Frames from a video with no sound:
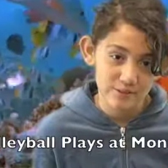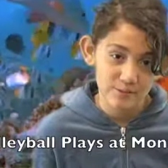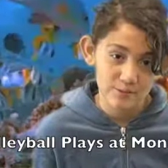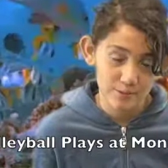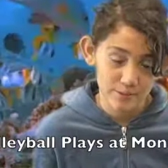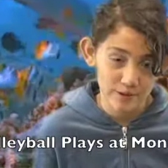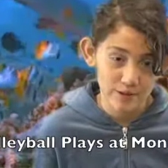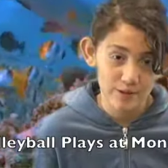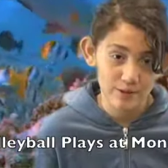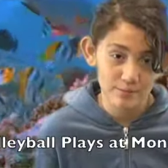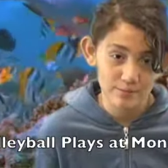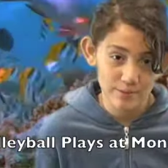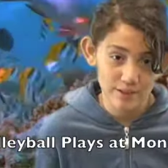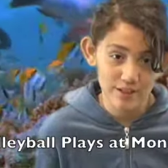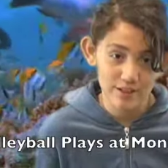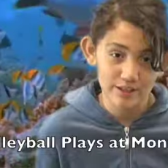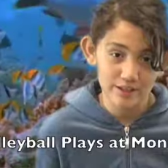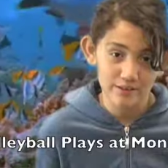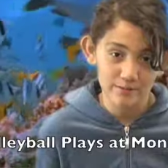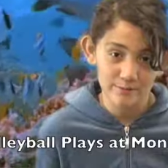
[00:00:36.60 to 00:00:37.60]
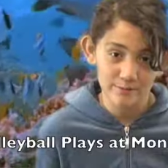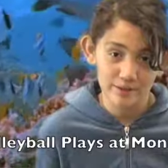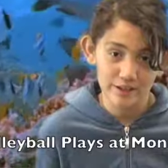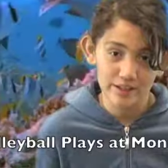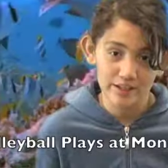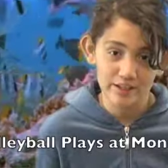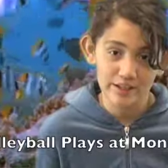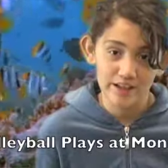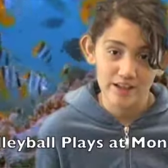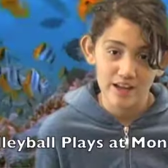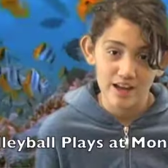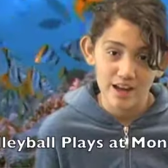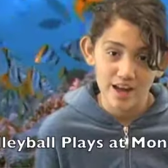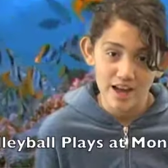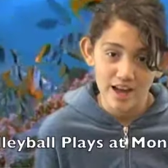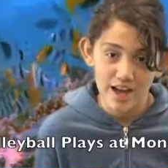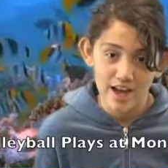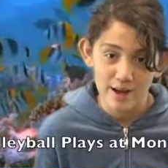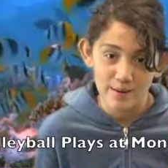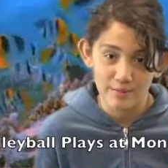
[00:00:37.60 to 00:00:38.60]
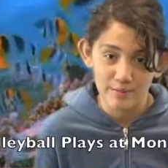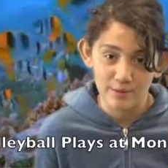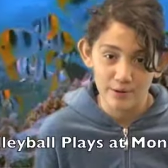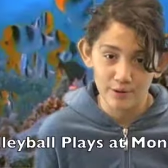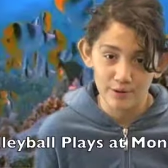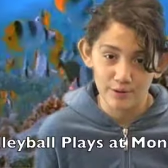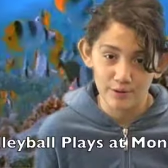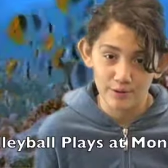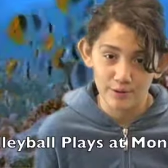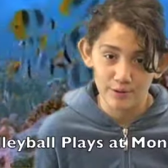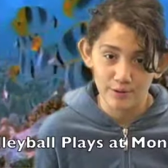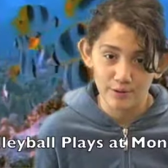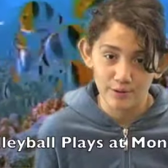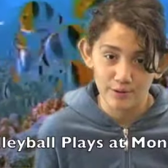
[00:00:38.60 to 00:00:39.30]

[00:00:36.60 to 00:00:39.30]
will be competing at Morrow.